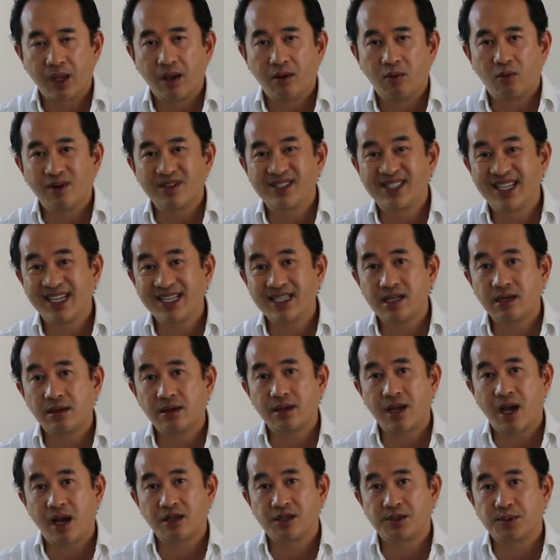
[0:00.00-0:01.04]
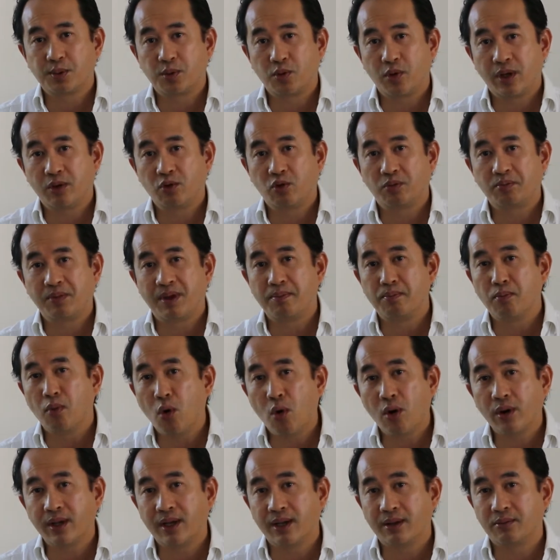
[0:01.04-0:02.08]
Well, $600 per week would be
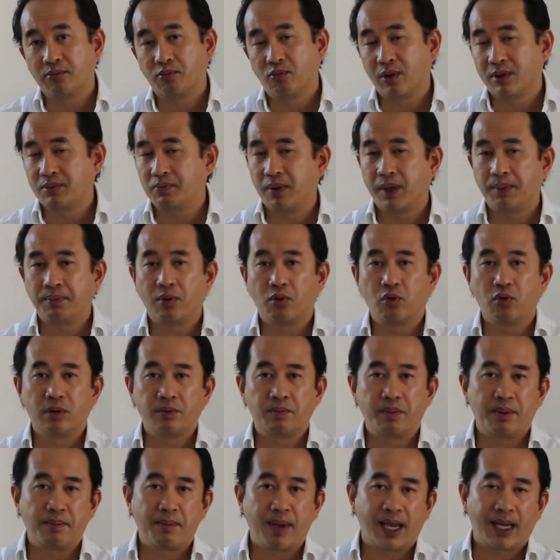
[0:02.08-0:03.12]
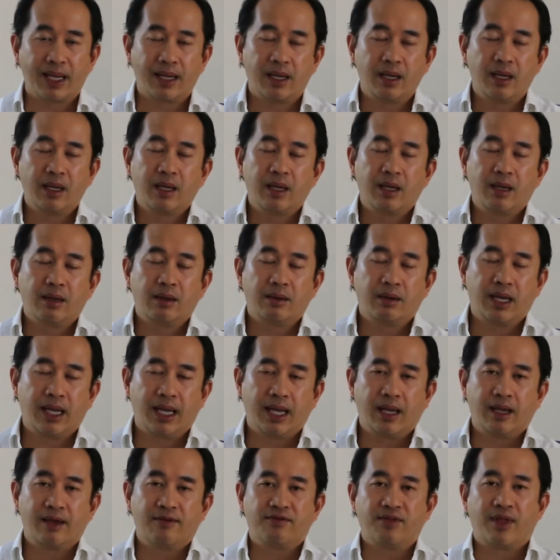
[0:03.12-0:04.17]
more than what people would be
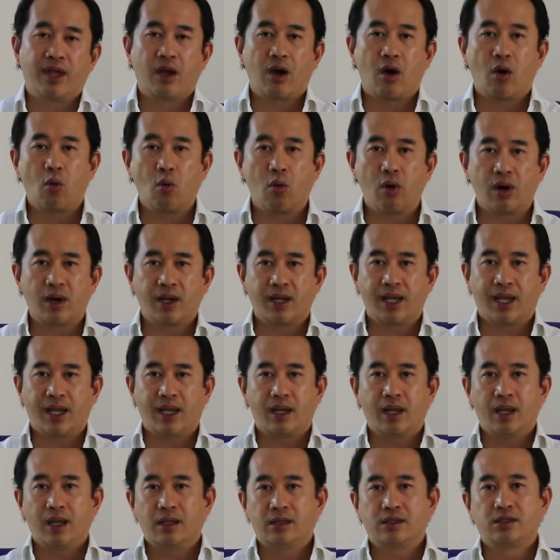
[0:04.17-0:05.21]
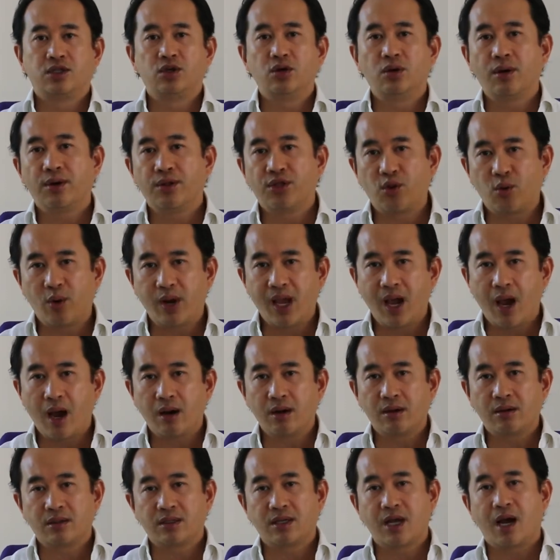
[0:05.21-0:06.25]
making if they are working. $200 or
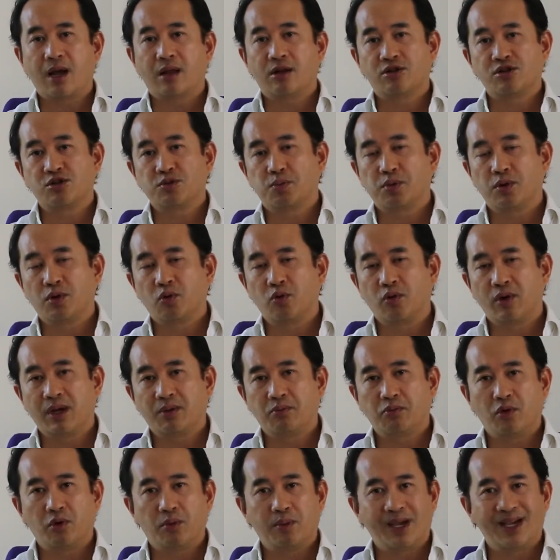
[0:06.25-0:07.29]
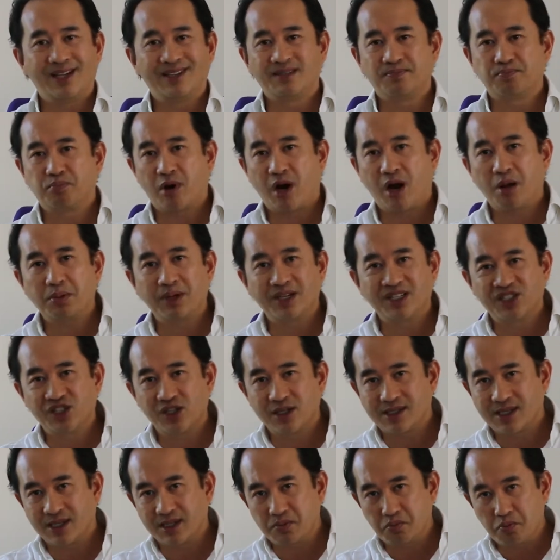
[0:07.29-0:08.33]
$300 per week will be probably
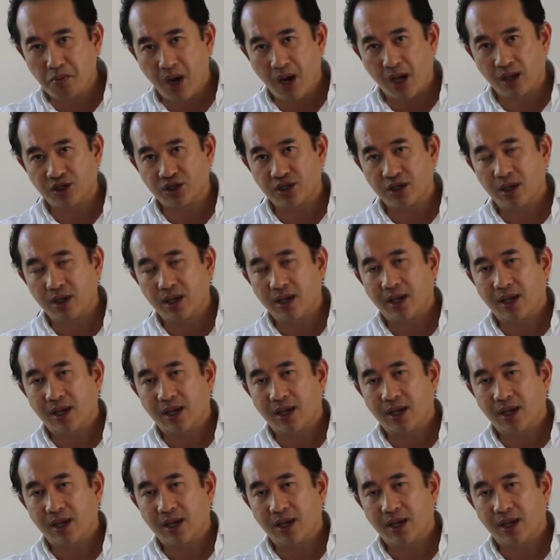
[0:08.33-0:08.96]
just as much